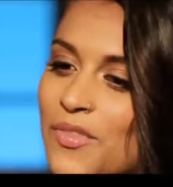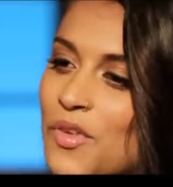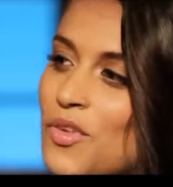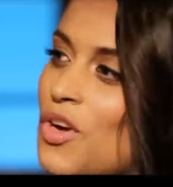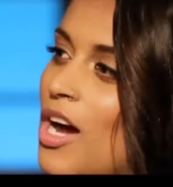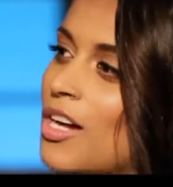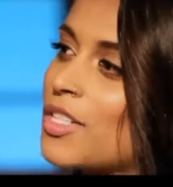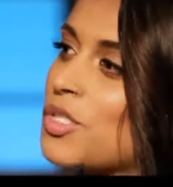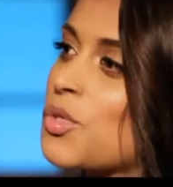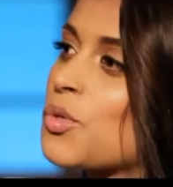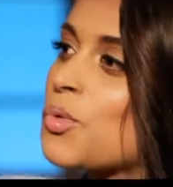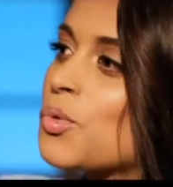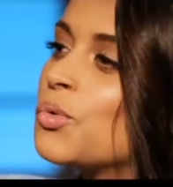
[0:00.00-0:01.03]
If you're not
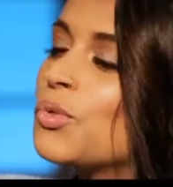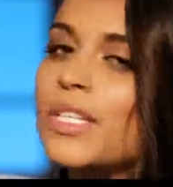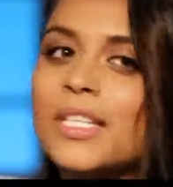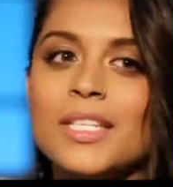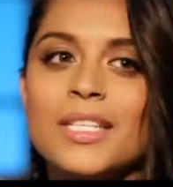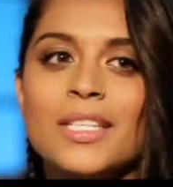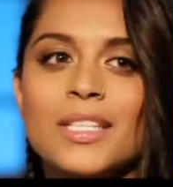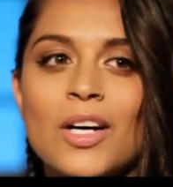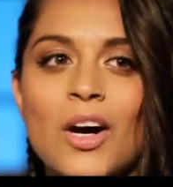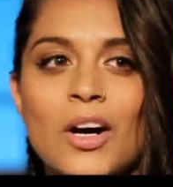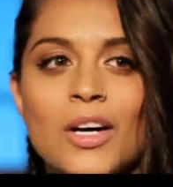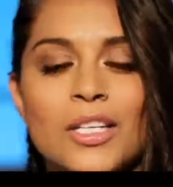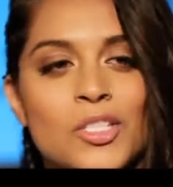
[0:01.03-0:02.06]
truly
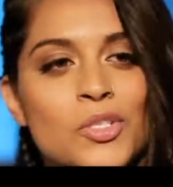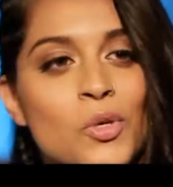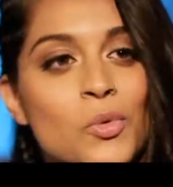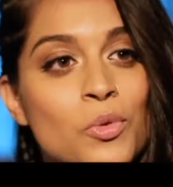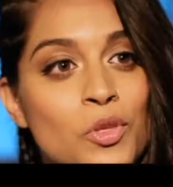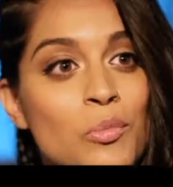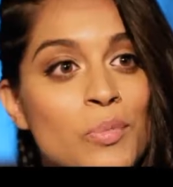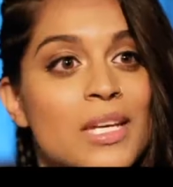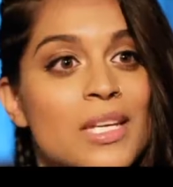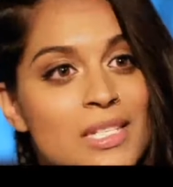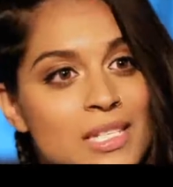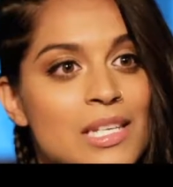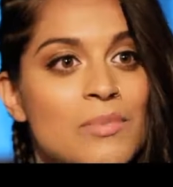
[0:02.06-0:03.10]
in tune with your
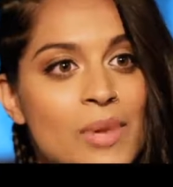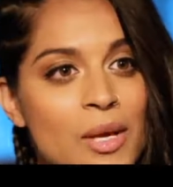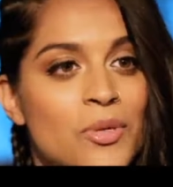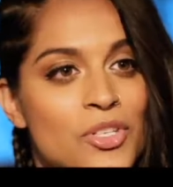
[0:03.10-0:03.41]
biggest teammate,